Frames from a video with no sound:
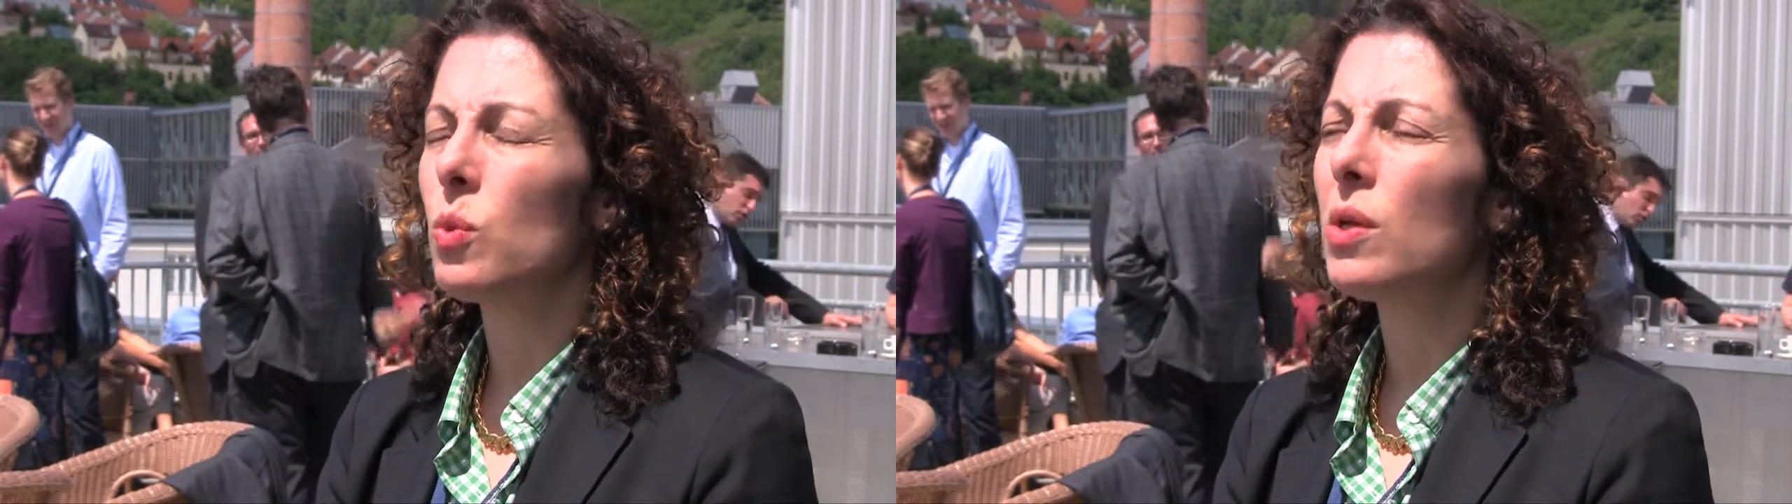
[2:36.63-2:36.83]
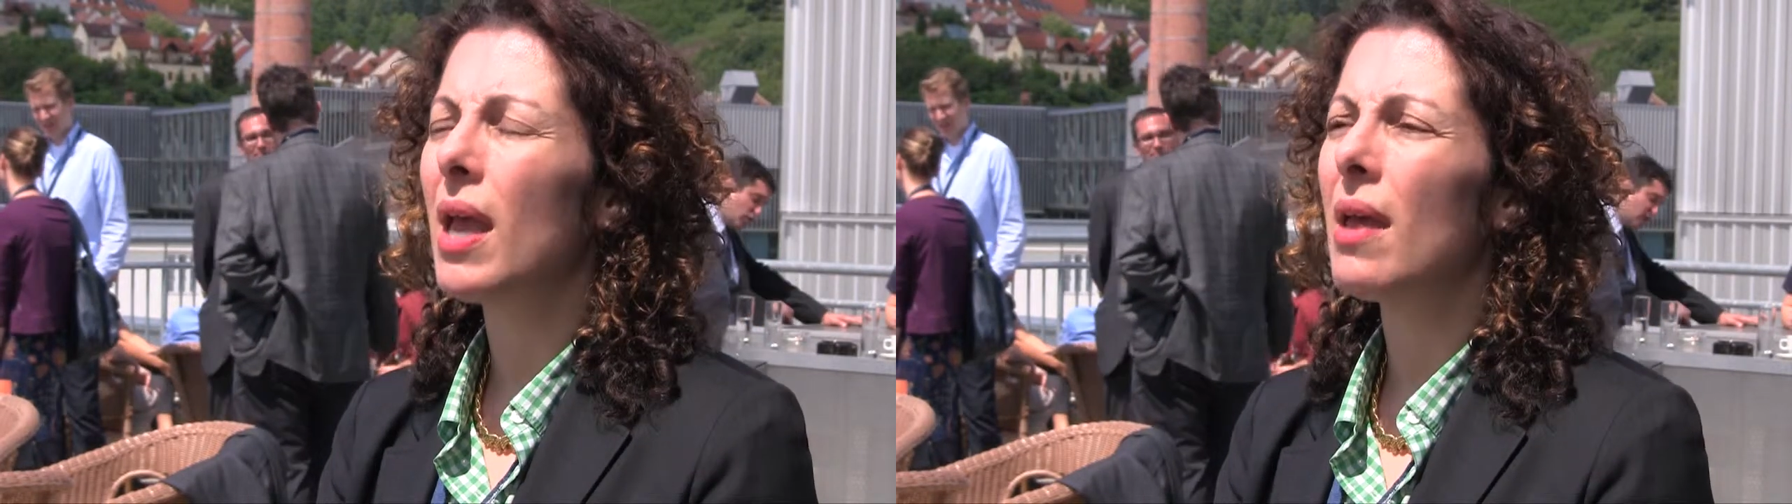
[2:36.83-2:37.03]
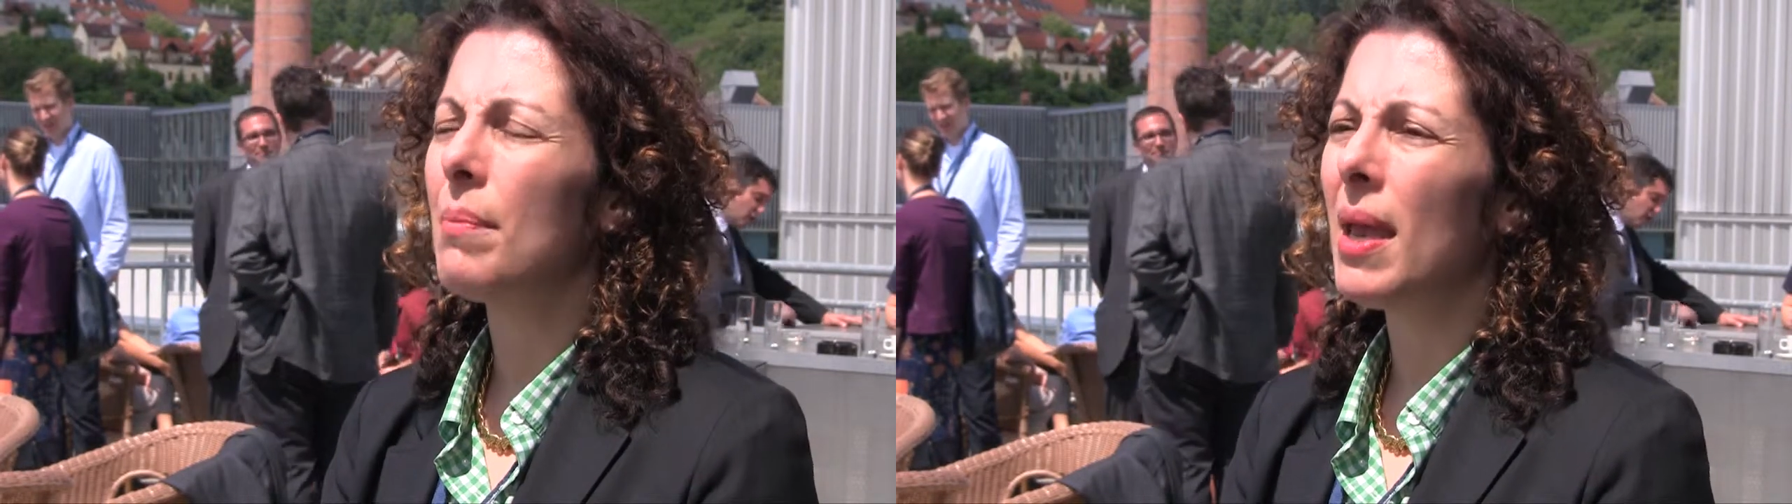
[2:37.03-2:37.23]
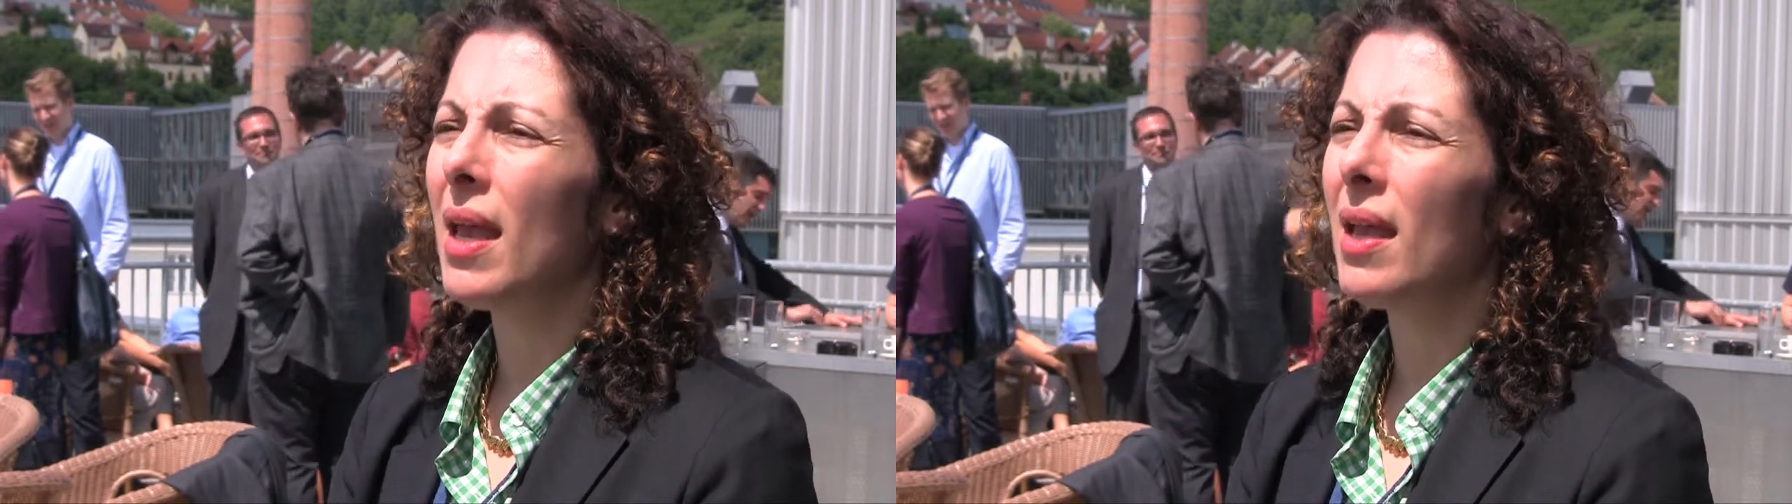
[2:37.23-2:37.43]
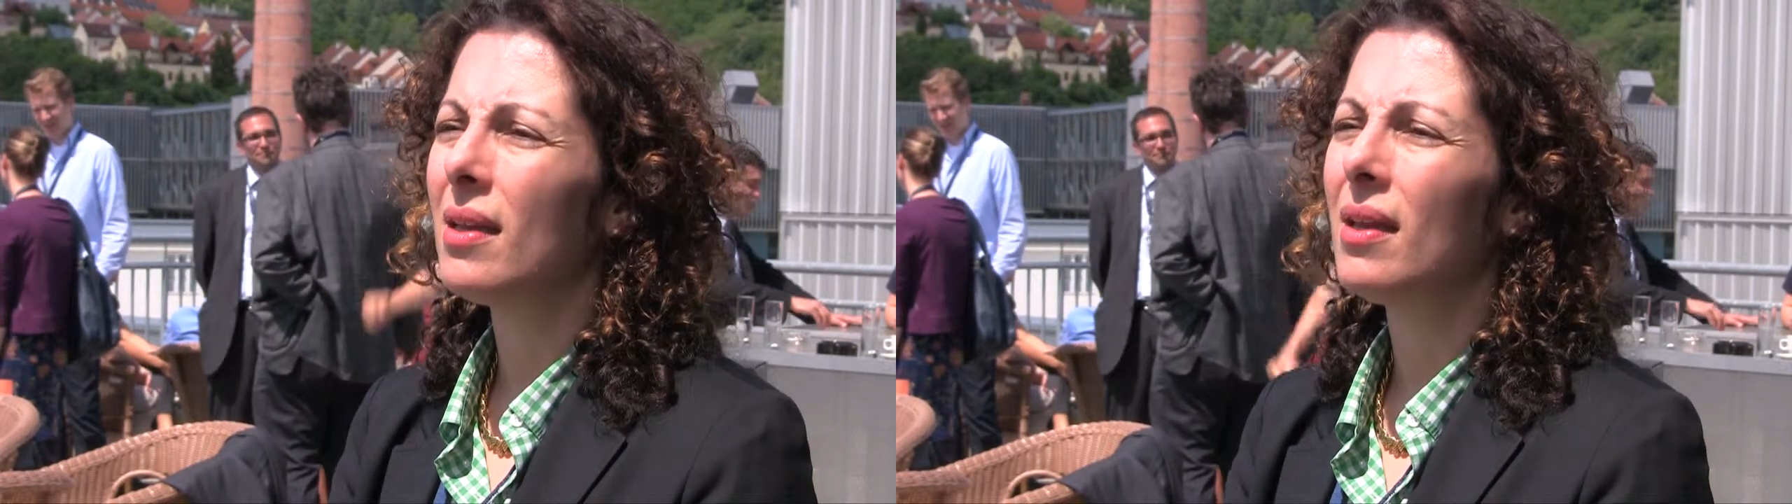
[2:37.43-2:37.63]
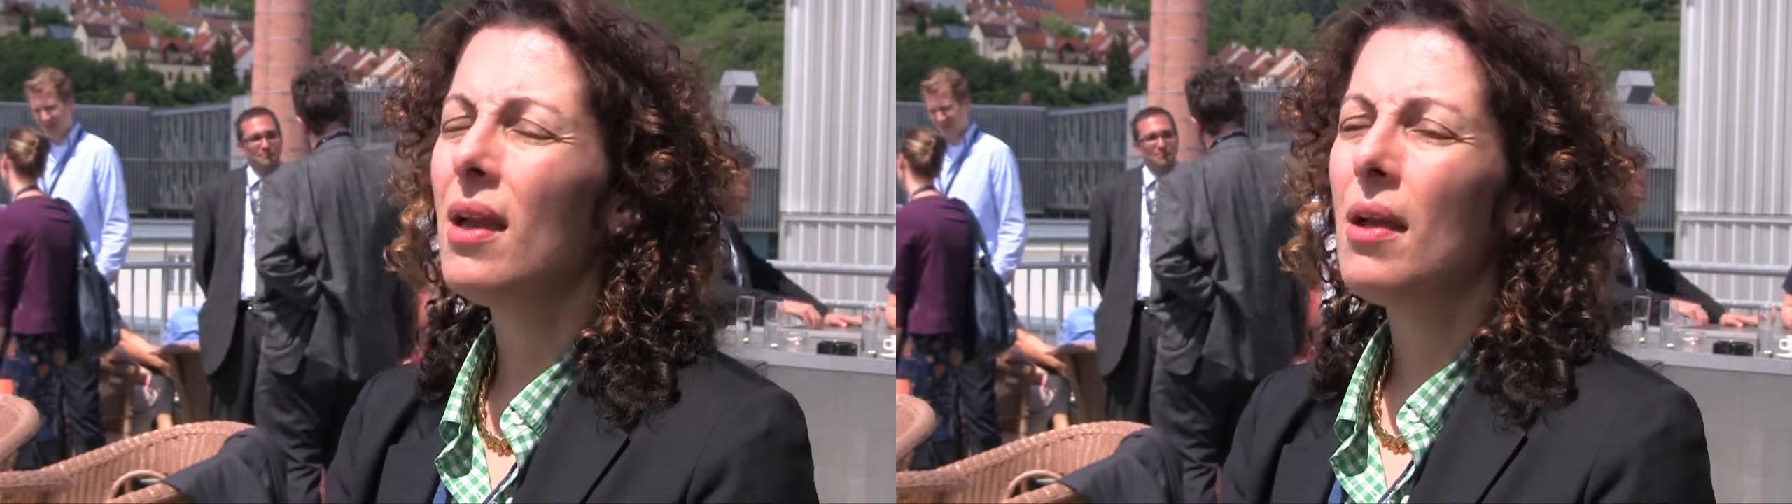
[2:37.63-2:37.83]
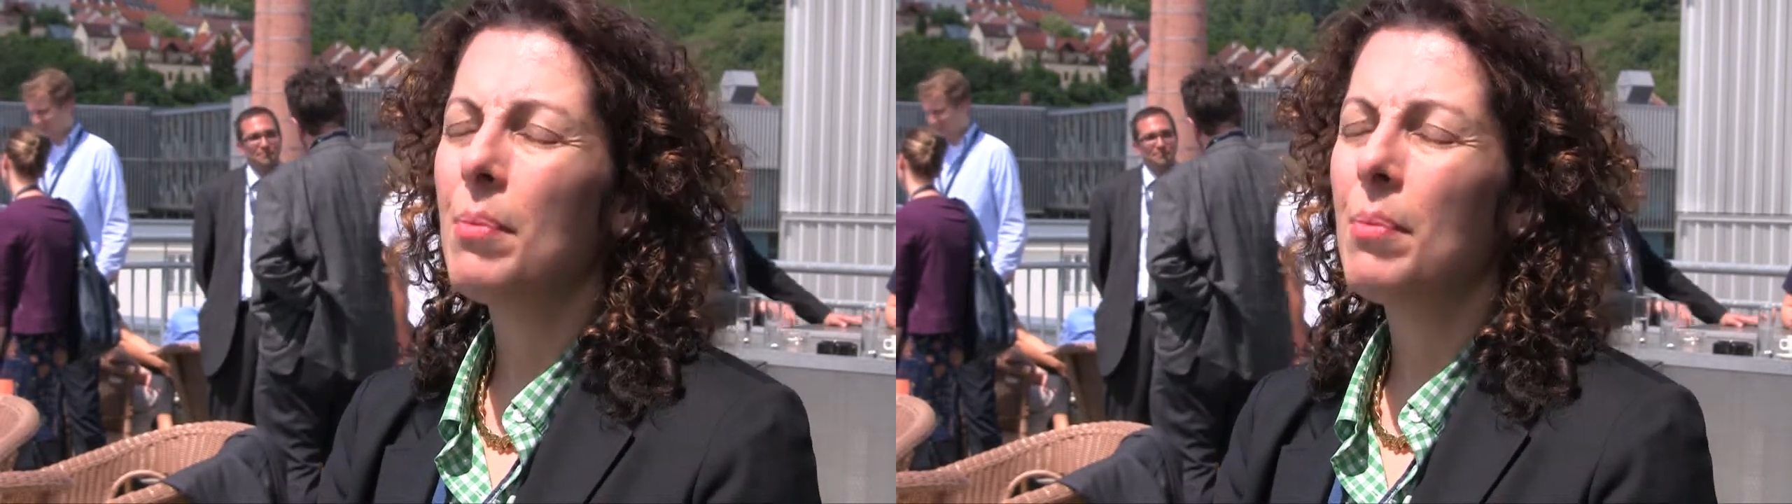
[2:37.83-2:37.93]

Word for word: will get made